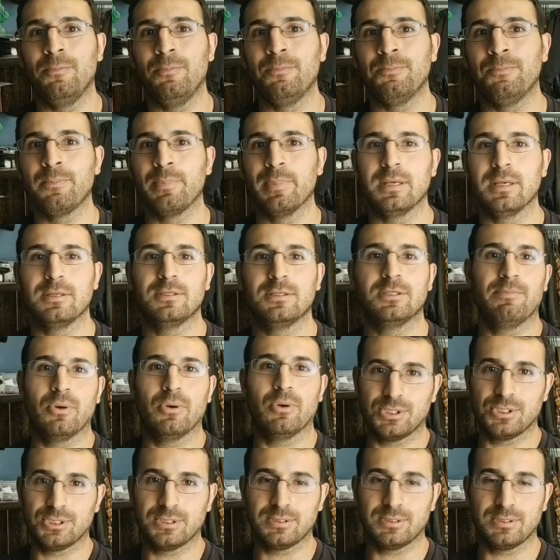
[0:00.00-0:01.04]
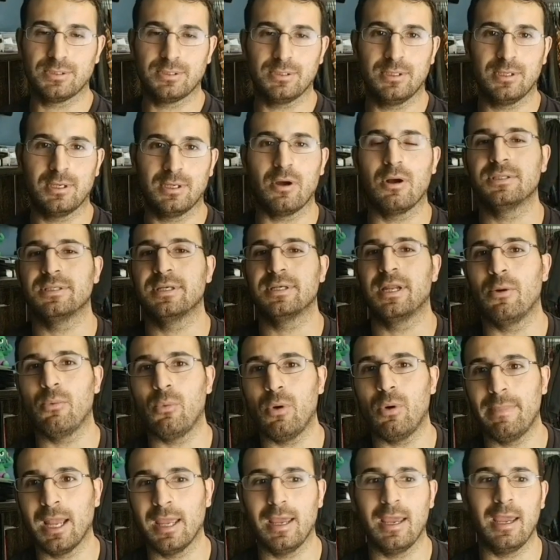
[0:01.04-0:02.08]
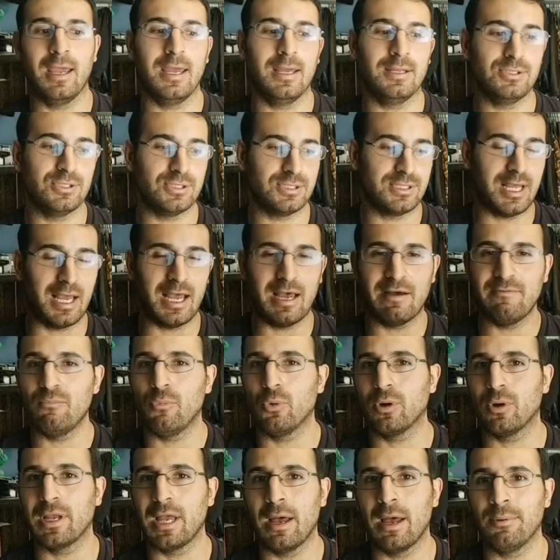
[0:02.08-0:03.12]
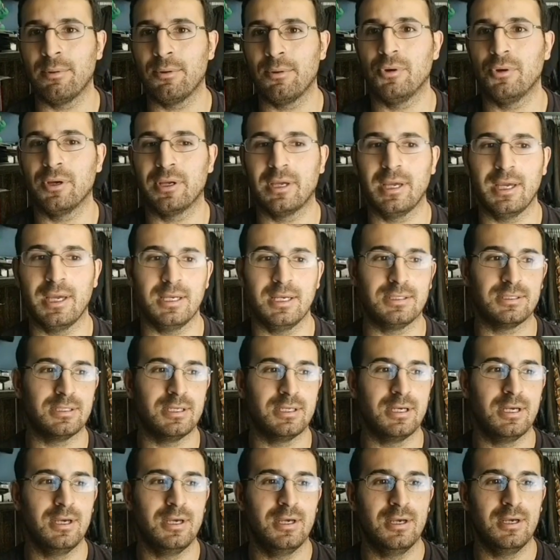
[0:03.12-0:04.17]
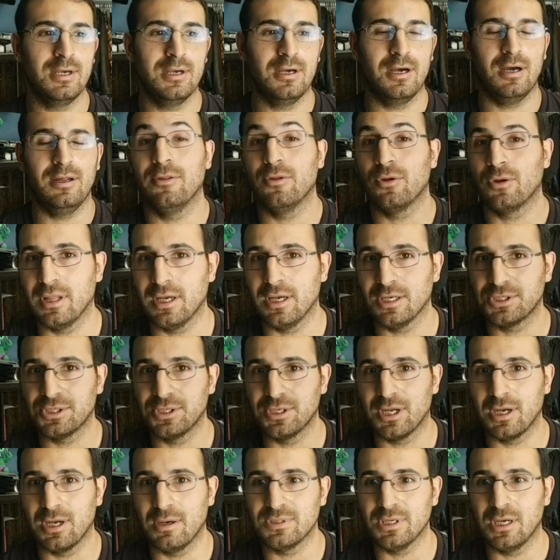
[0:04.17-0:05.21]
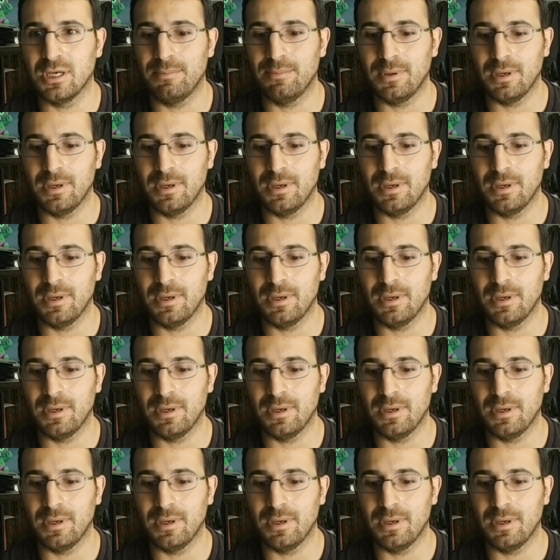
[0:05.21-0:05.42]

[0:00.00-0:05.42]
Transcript: to purchase the cards that I want back, and just to have more capital in case another collection comes up.